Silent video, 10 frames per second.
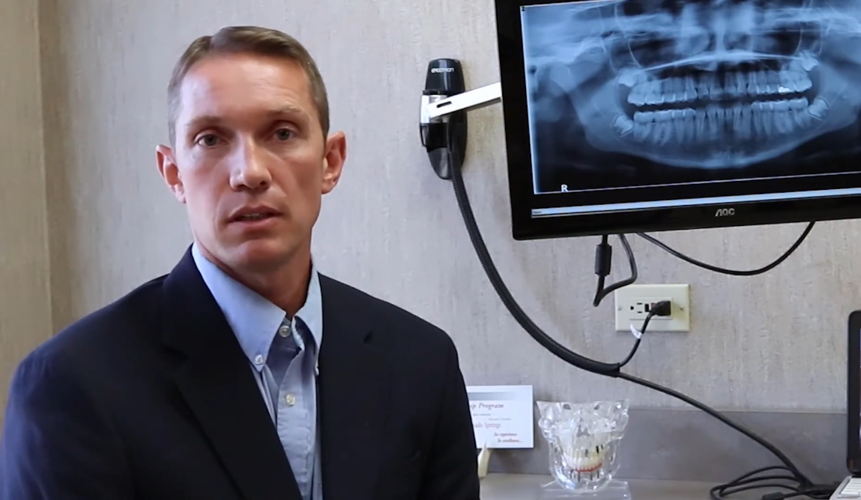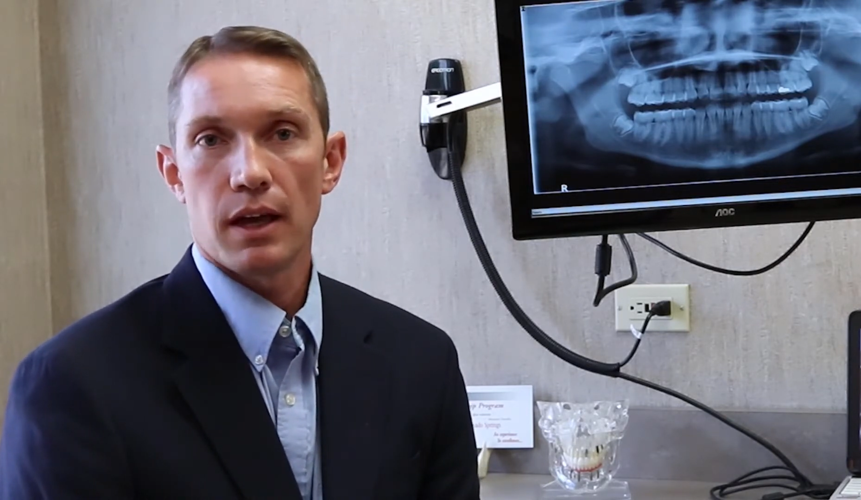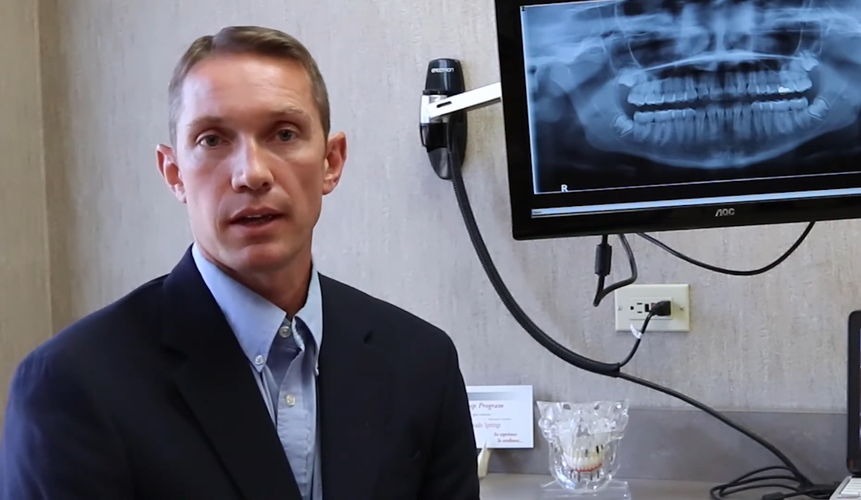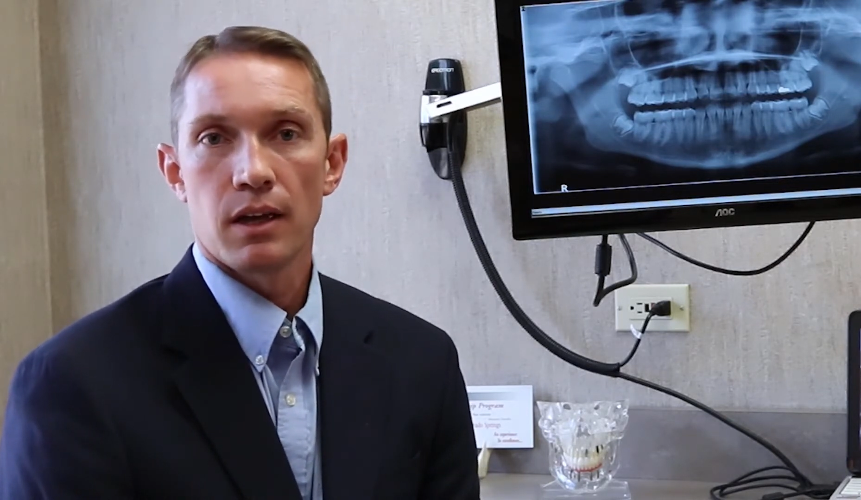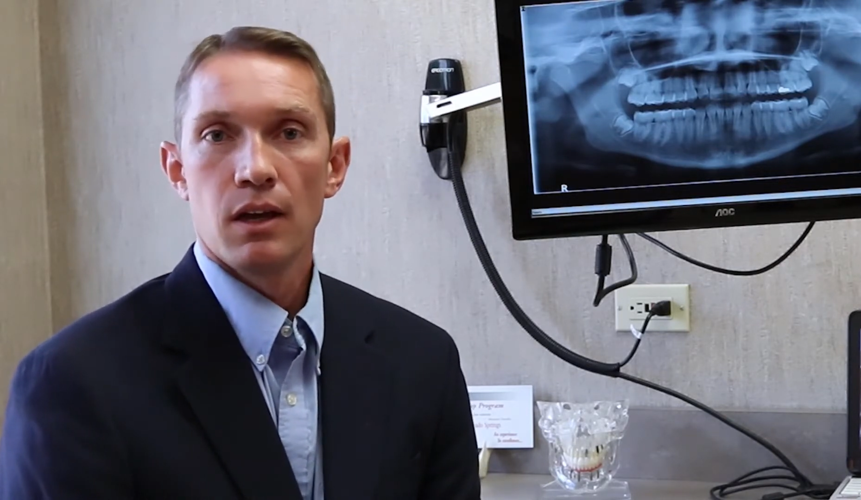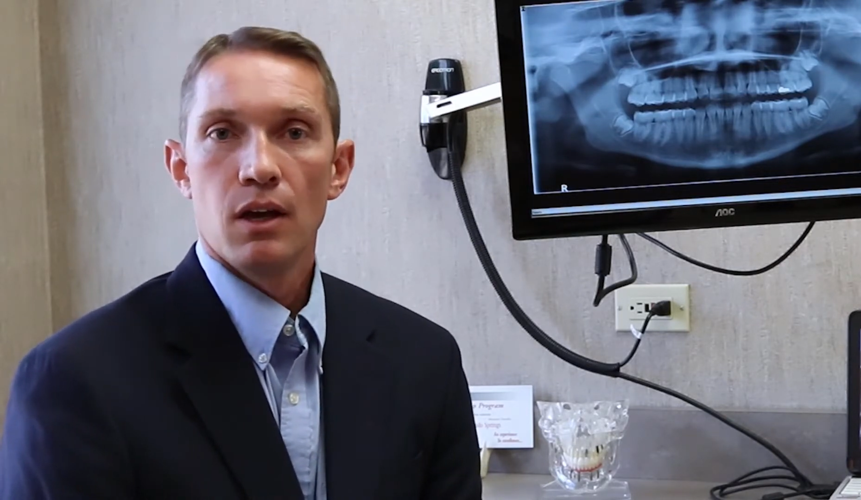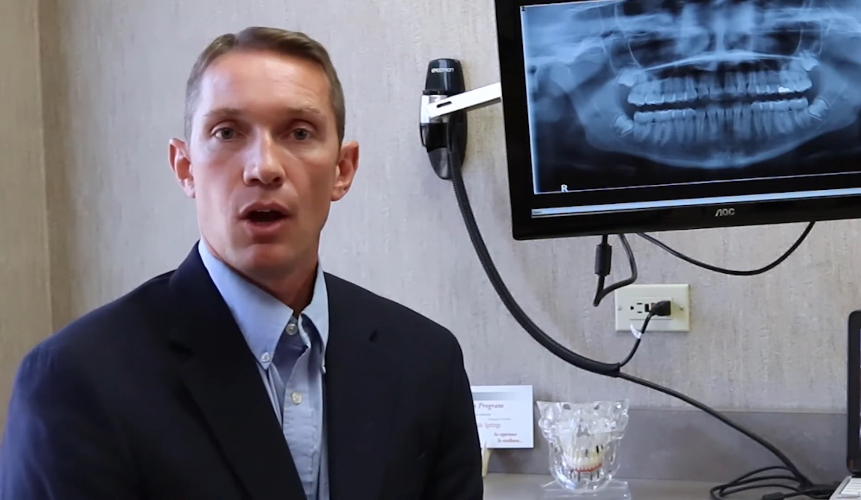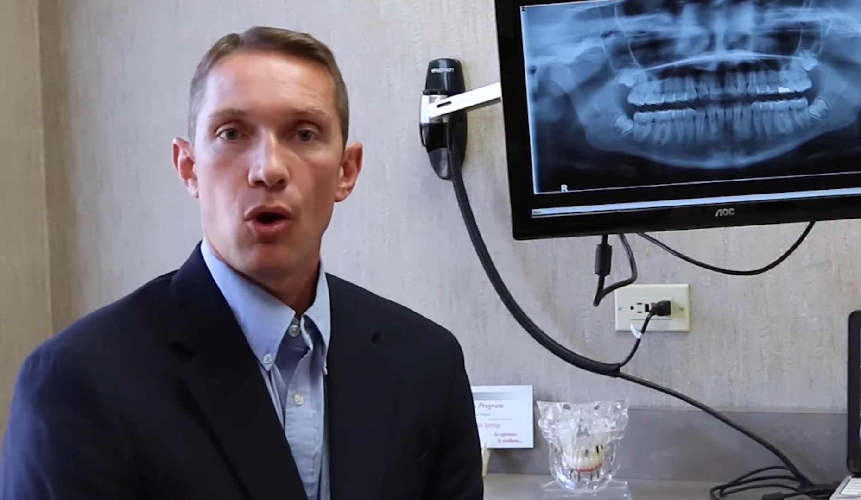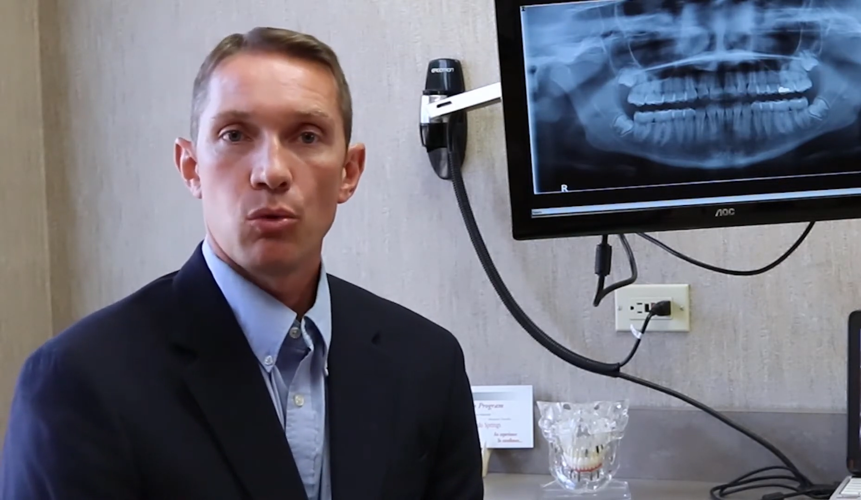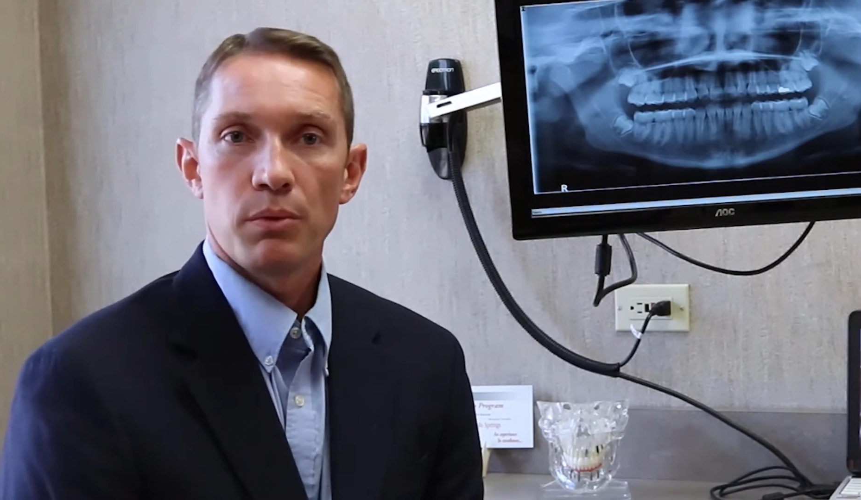like
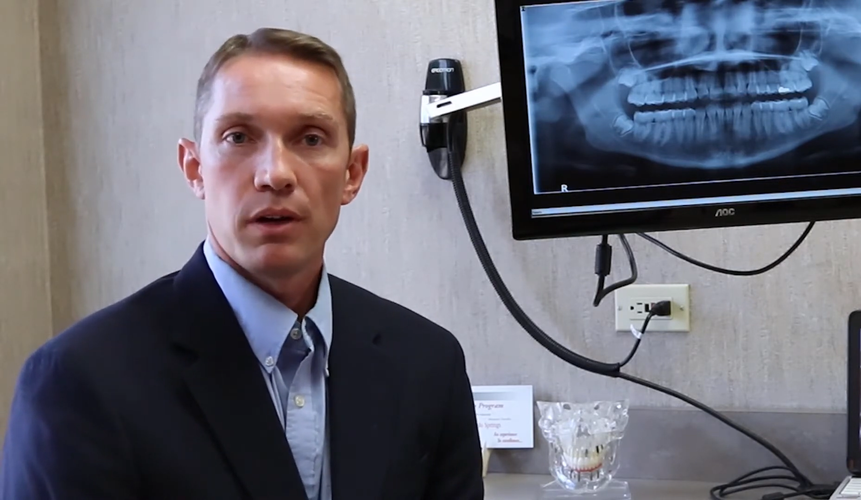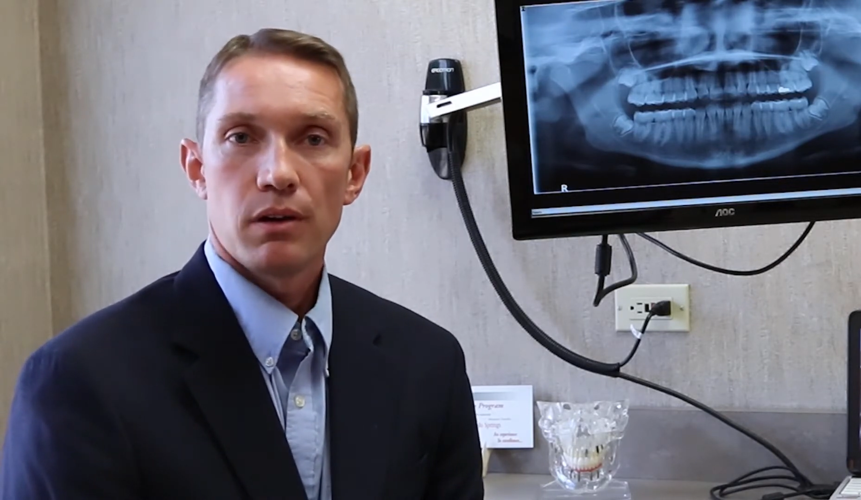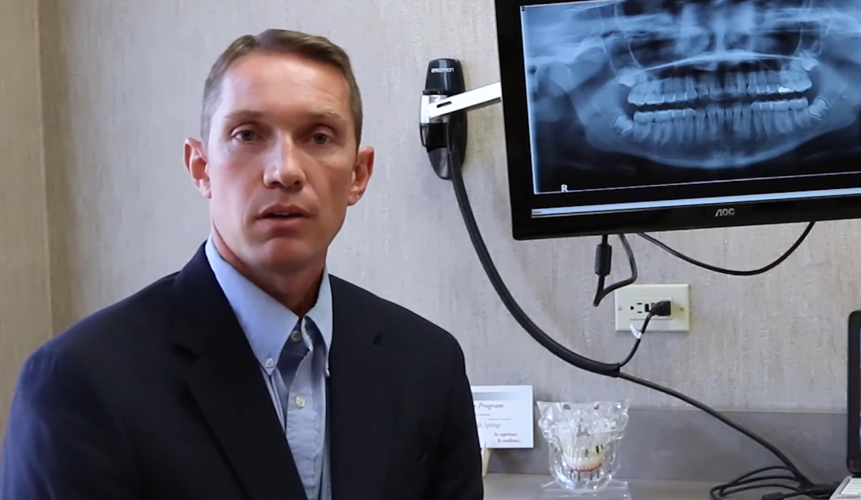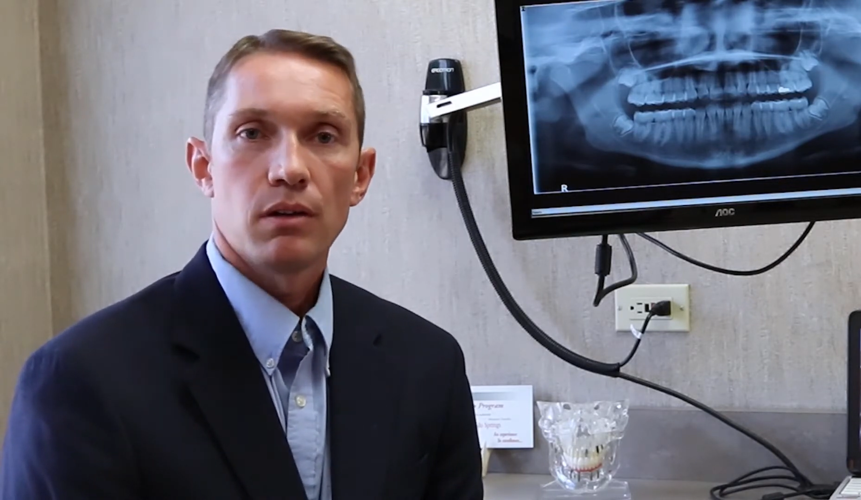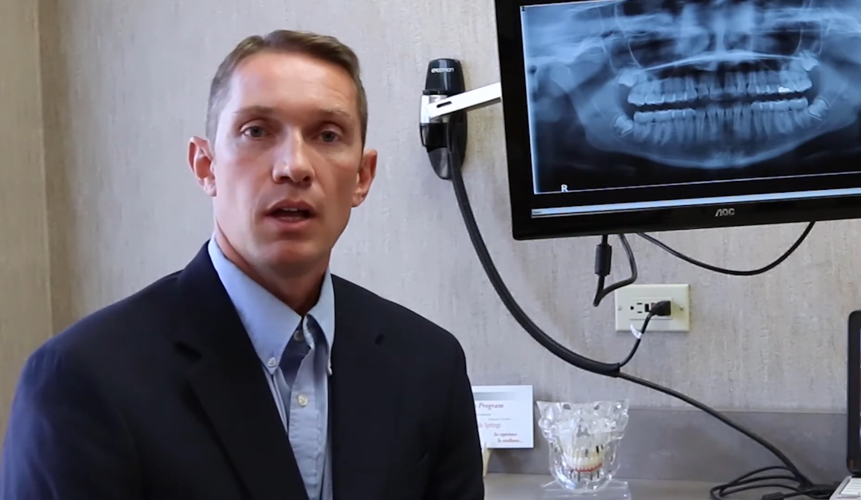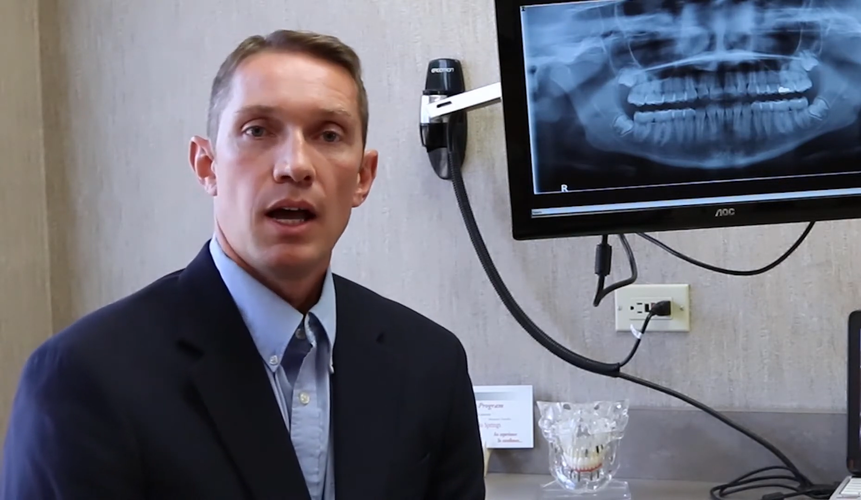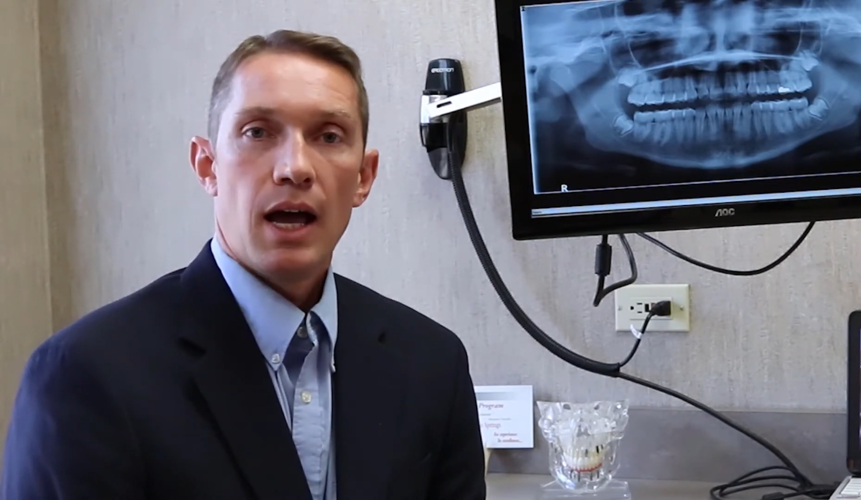oatmeal,